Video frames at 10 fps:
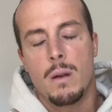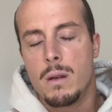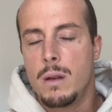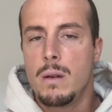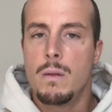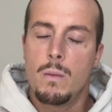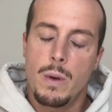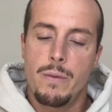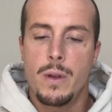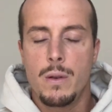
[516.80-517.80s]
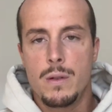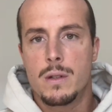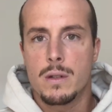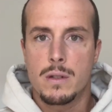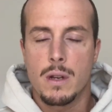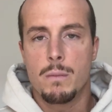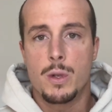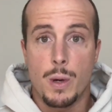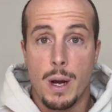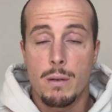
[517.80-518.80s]
we've used some
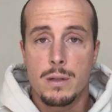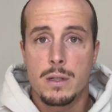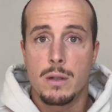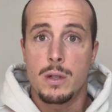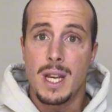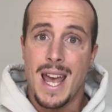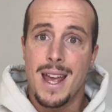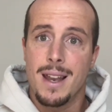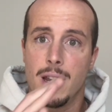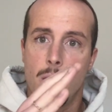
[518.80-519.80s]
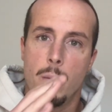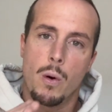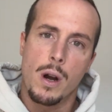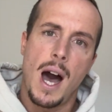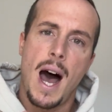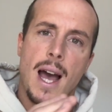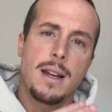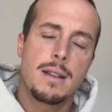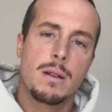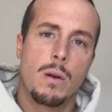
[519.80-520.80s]
drills to get a little more
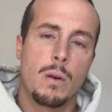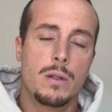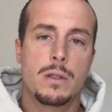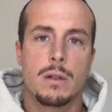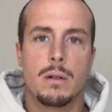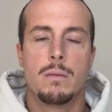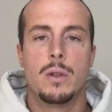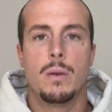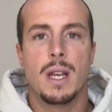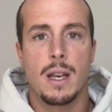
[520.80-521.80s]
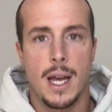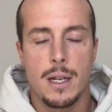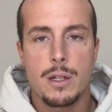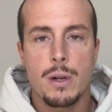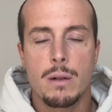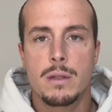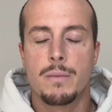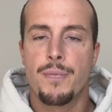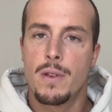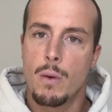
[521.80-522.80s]
height, also doing land drills.
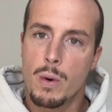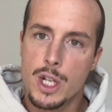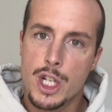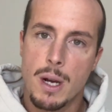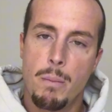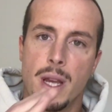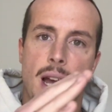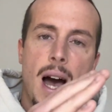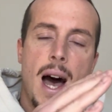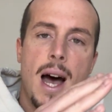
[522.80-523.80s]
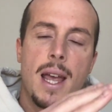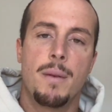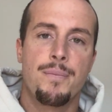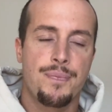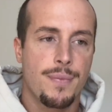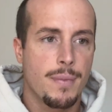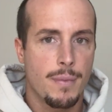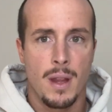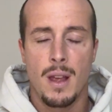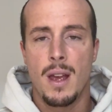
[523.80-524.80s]
So we're jumping high.
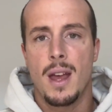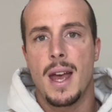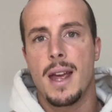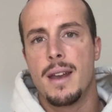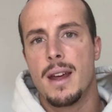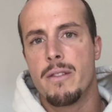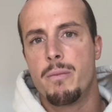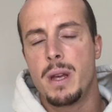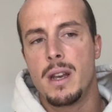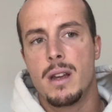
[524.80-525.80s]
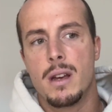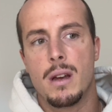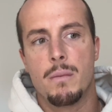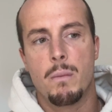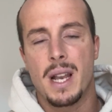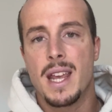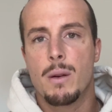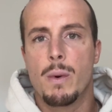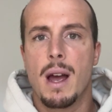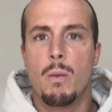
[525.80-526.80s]
And I've been playing
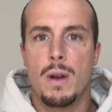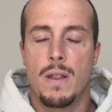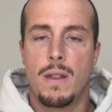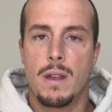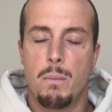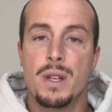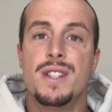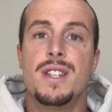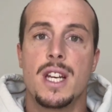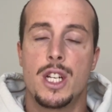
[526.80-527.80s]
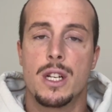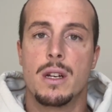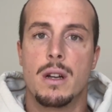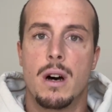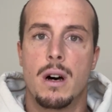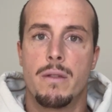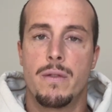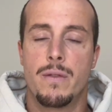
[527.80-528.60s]
around with the position of